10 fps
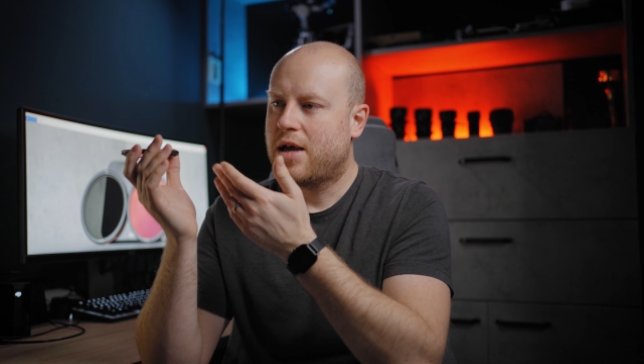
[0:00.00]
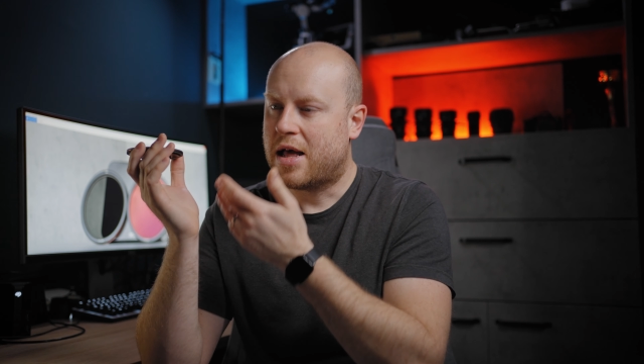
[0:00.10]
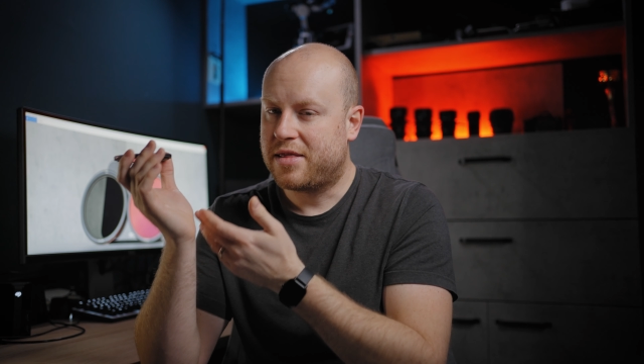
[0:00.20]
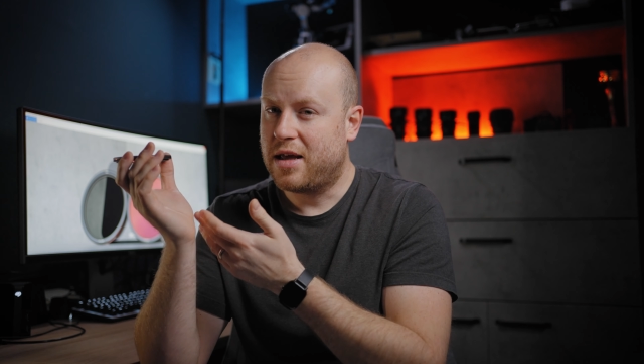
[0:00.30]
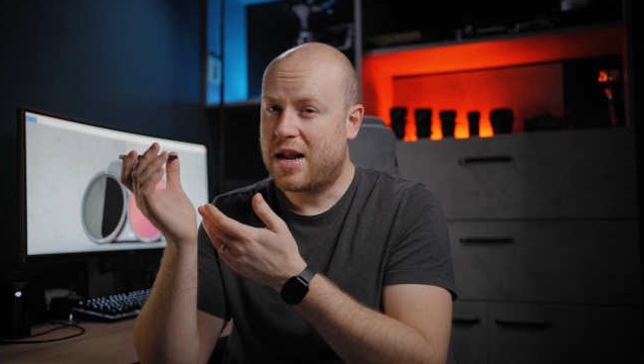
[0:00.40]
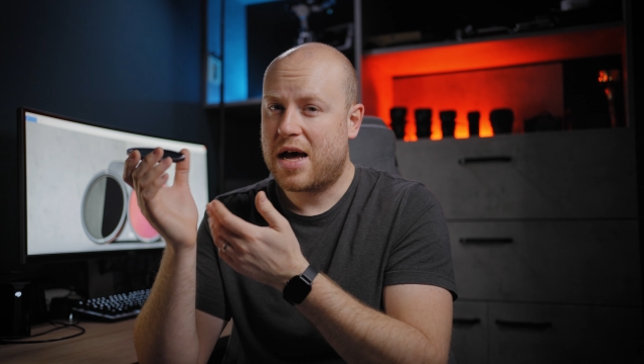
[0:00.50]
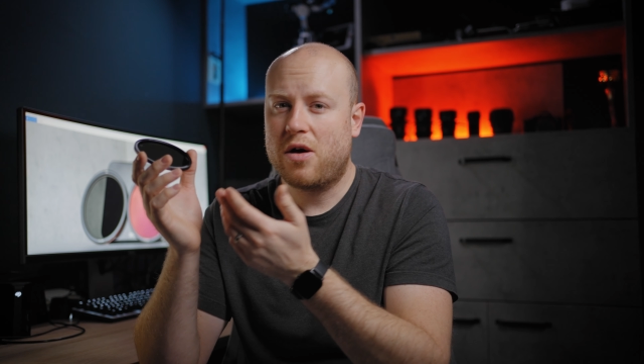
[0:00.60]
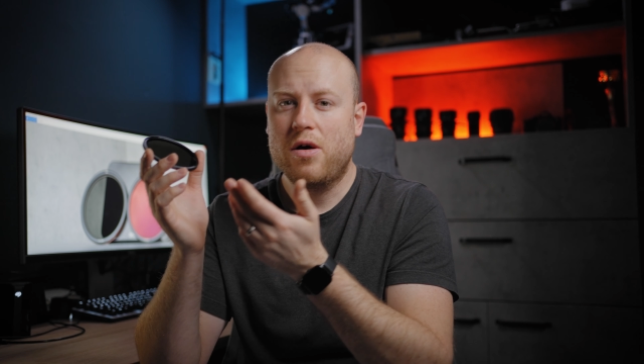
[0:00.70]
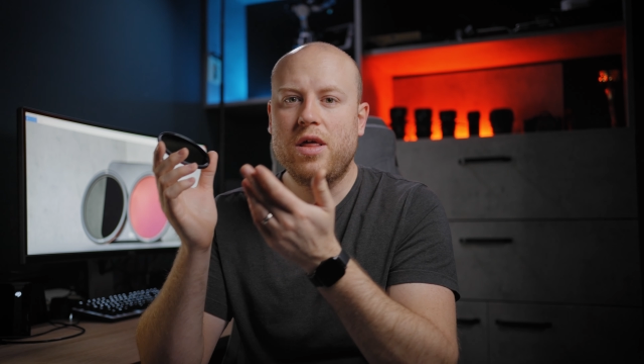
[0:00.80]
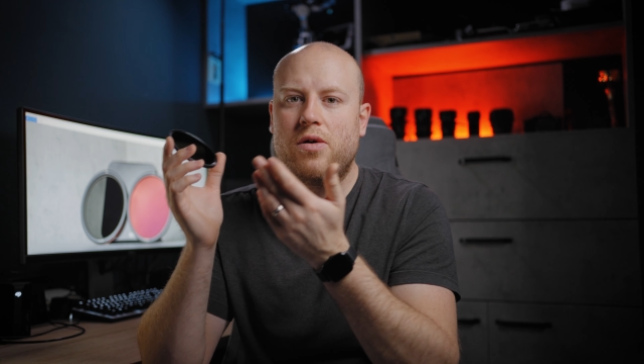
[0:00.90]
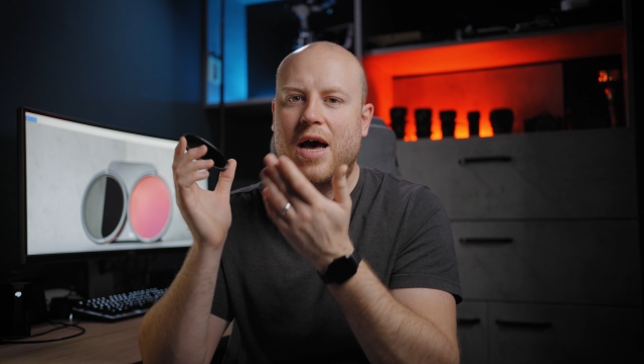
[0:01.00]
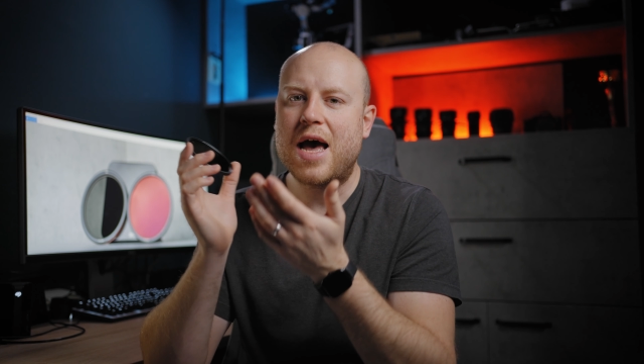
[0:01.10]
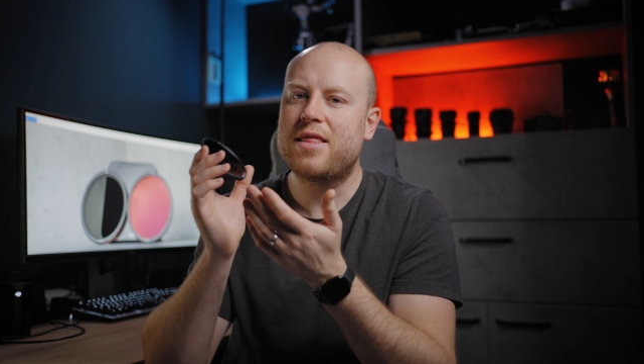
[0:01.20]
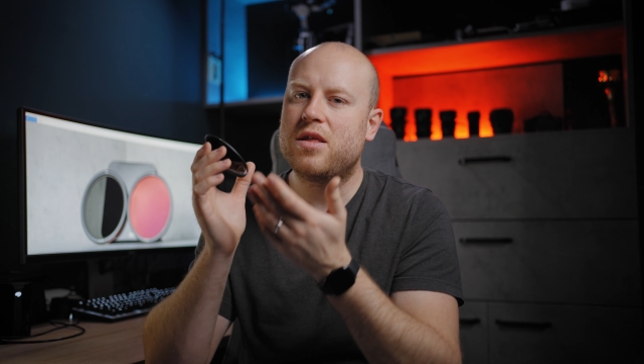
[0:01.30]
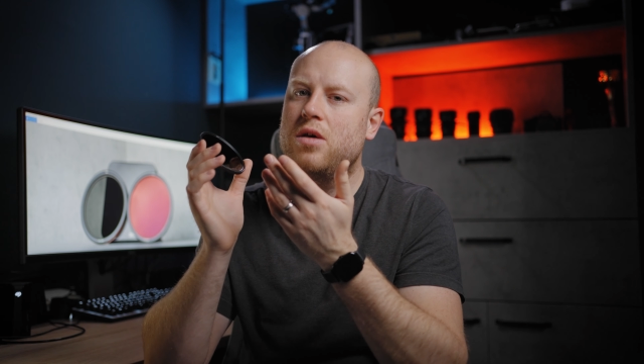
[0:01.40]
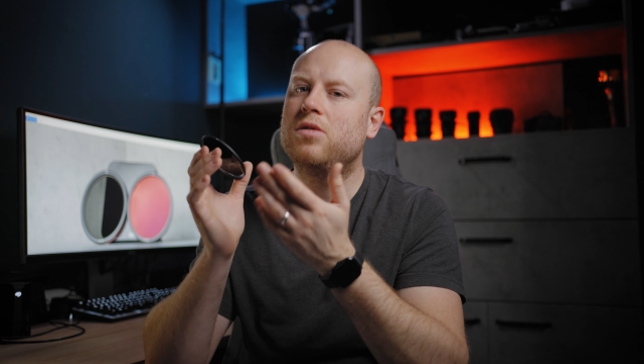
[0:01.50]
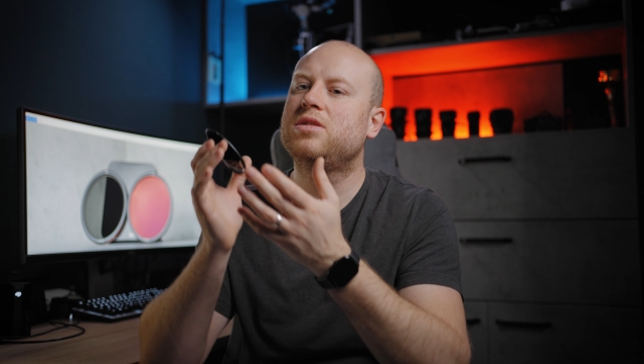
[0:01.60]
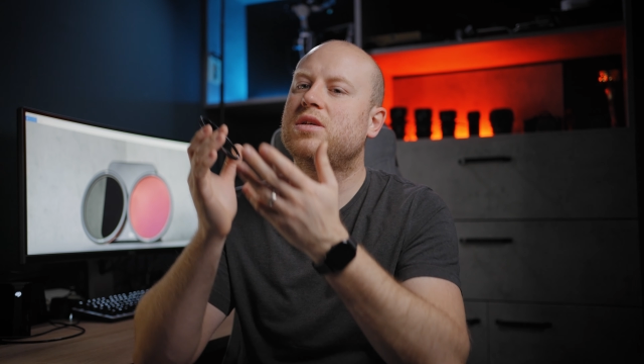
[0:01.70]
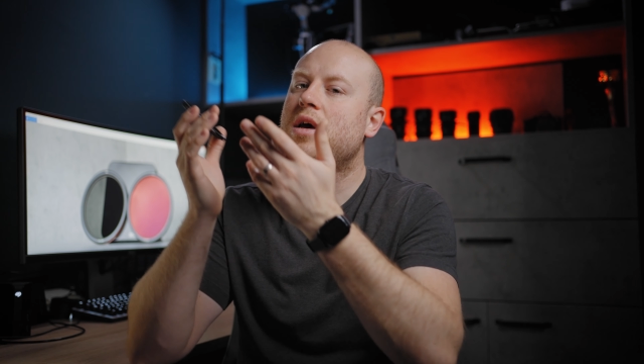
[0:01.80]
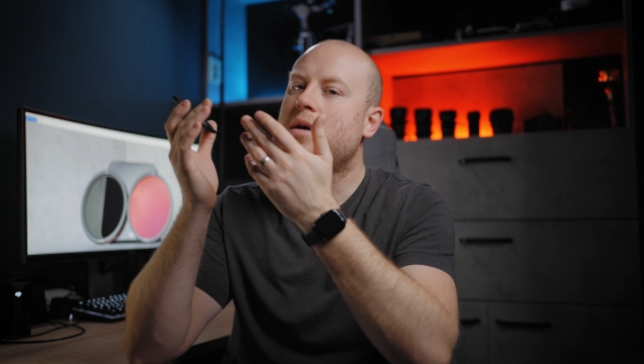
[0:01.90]
until now you had to
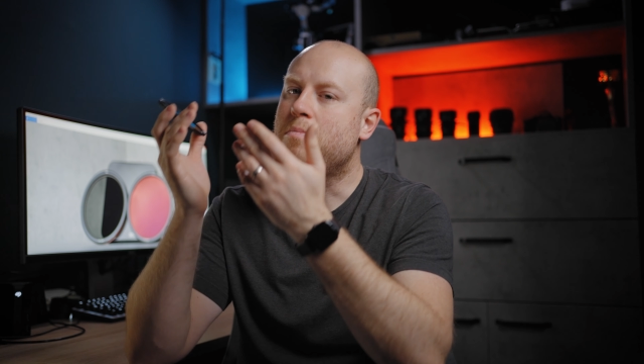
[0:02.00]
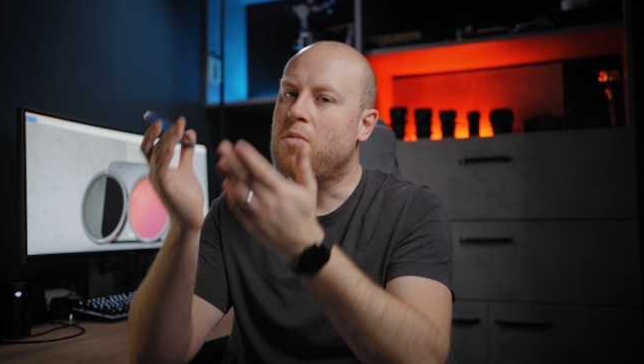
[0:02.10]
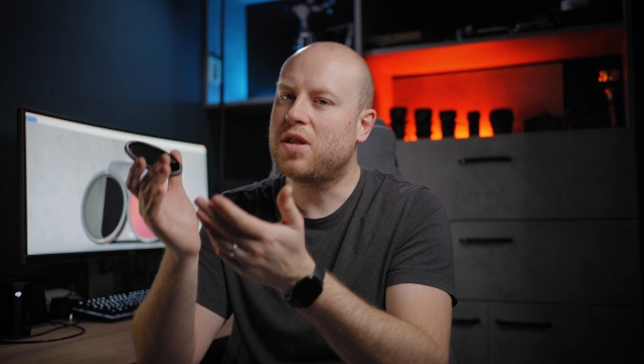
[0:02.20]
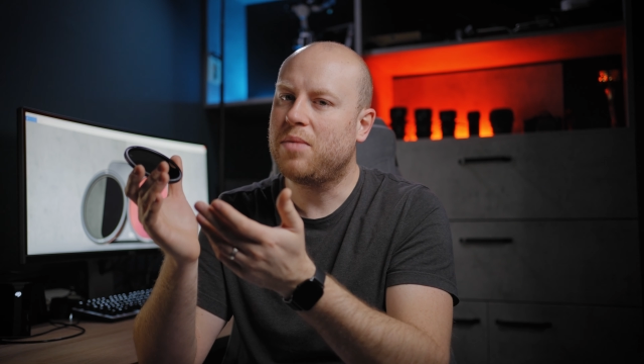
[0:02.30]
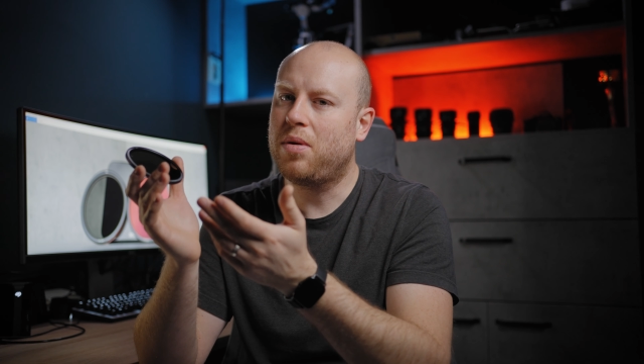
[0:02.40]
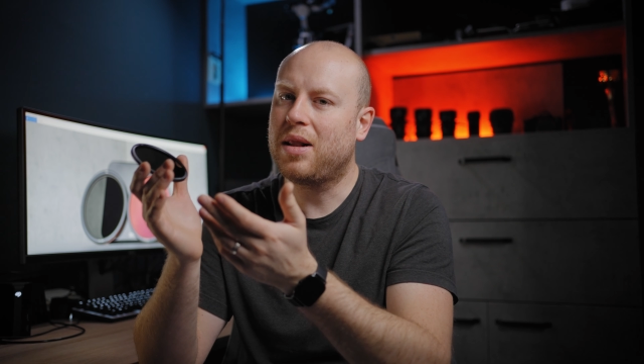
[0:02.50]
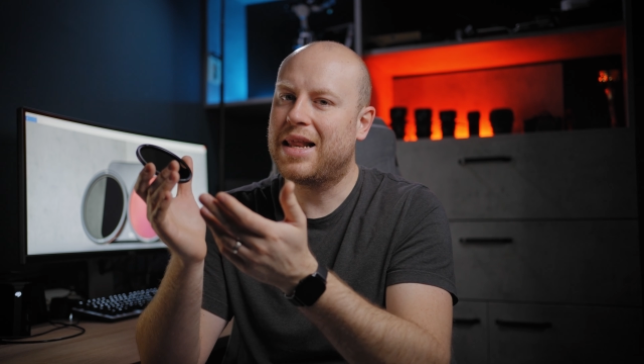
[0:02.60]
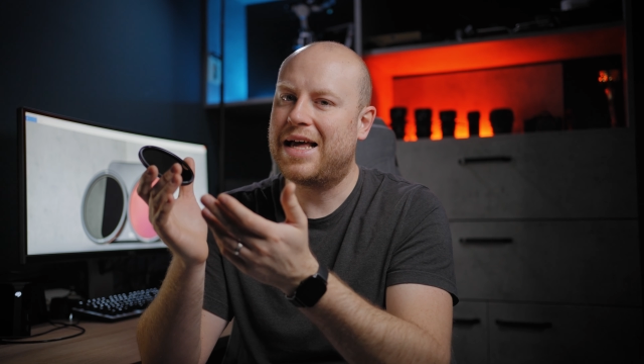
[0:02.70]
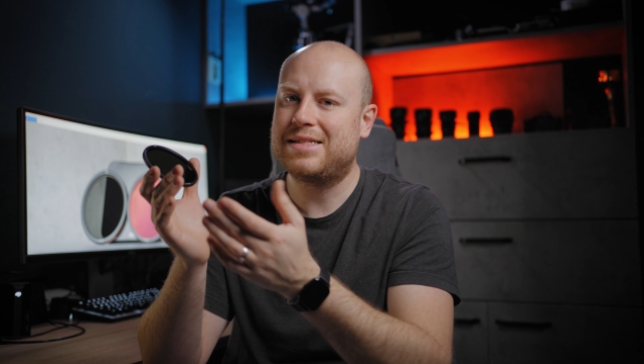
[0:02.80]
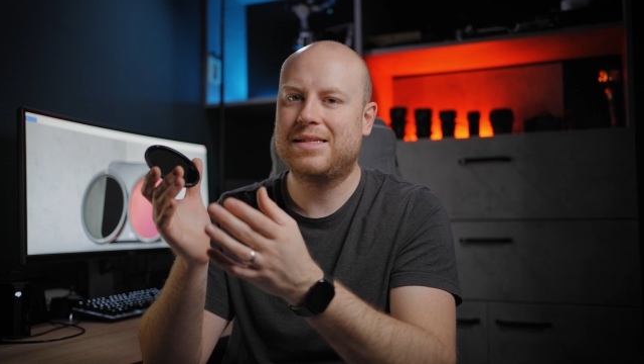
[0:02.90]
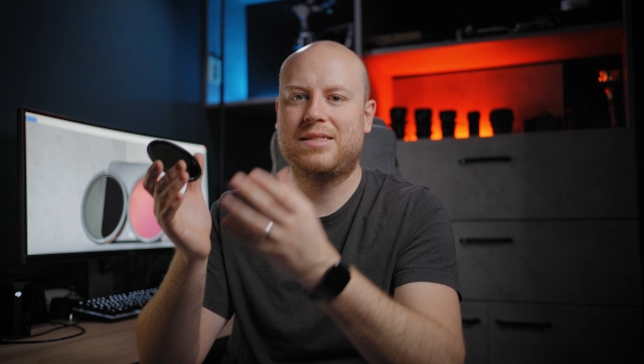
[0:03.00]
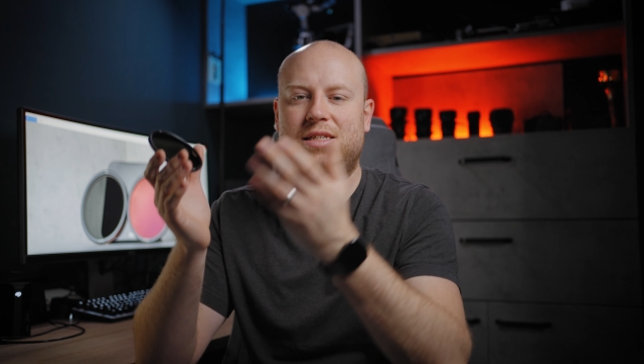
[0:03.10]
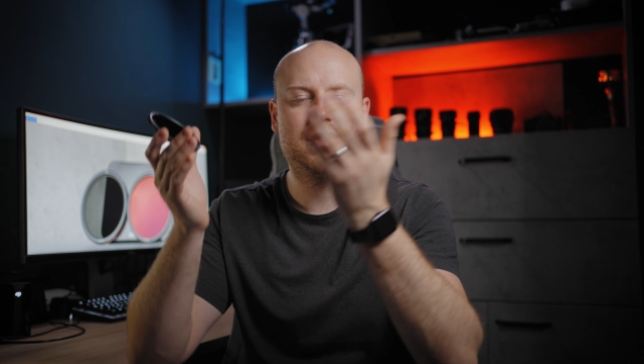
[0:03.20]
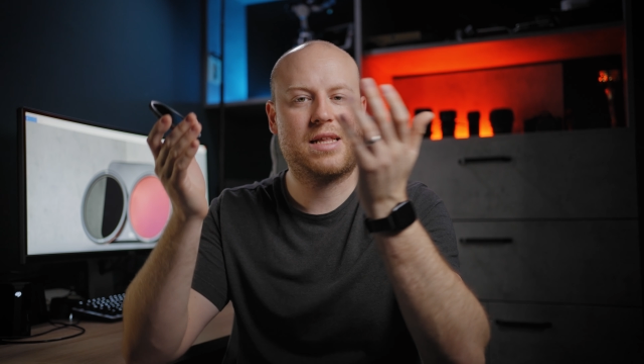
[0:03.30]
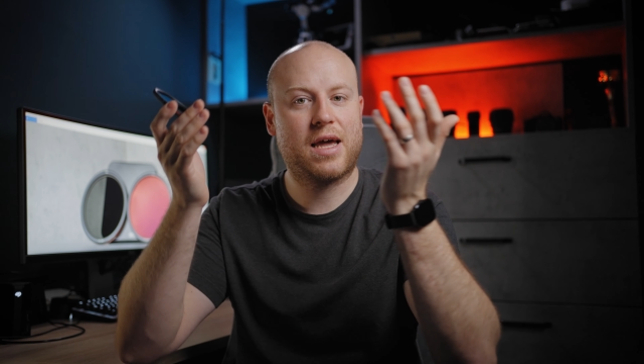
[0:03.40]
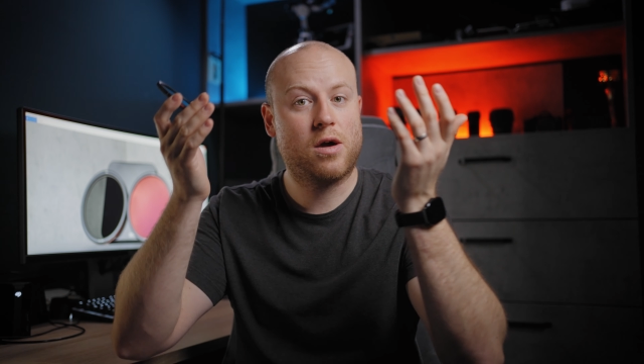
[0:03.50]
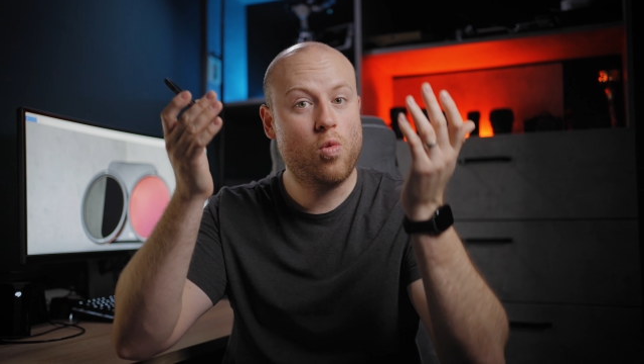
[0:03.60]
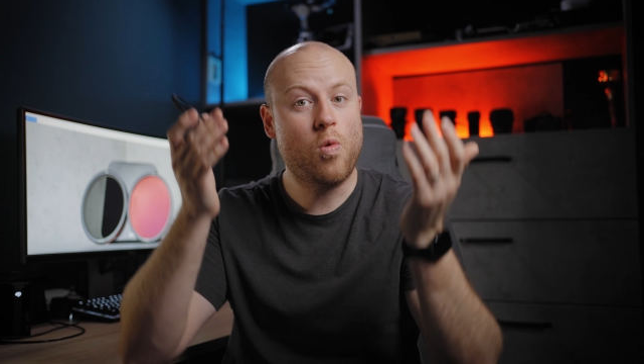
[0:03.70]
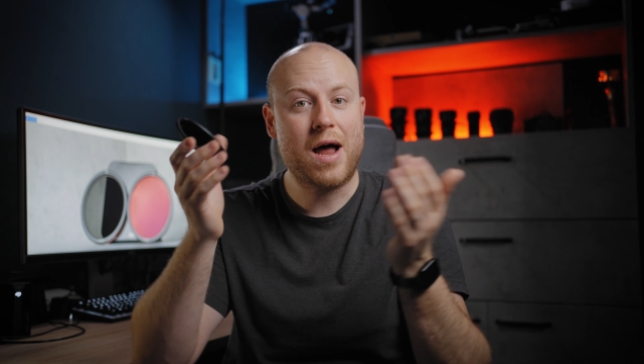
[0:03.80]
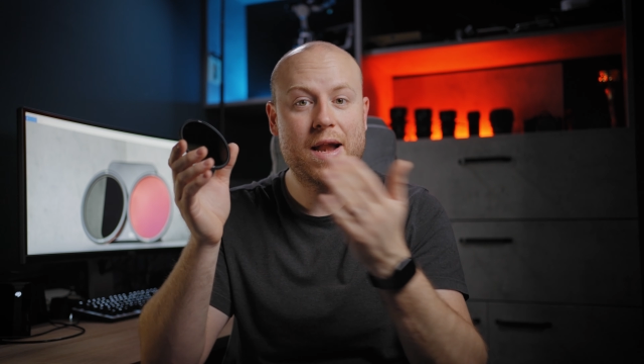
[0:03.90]
use multiple glasses just like
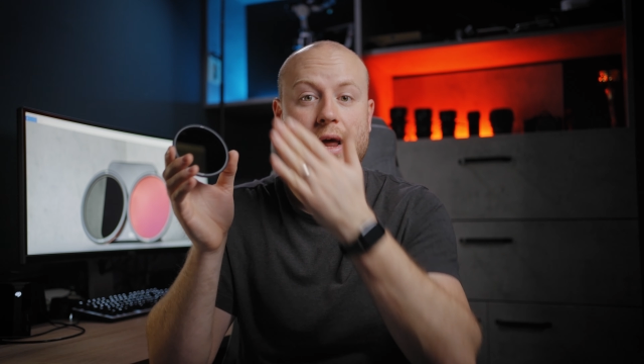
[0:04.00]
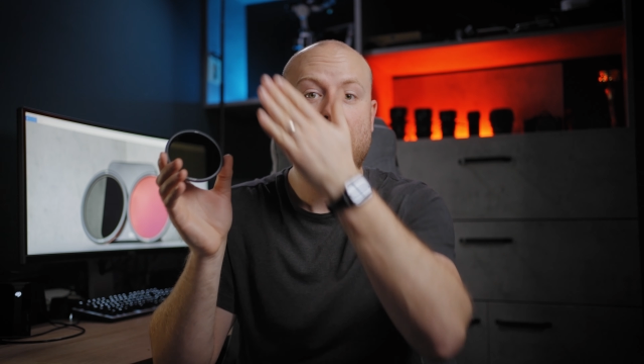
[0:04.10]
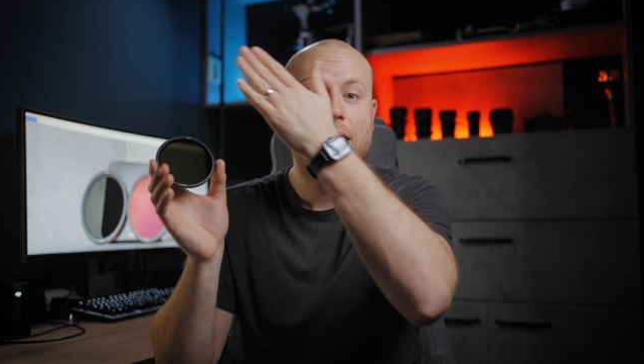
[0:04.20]
one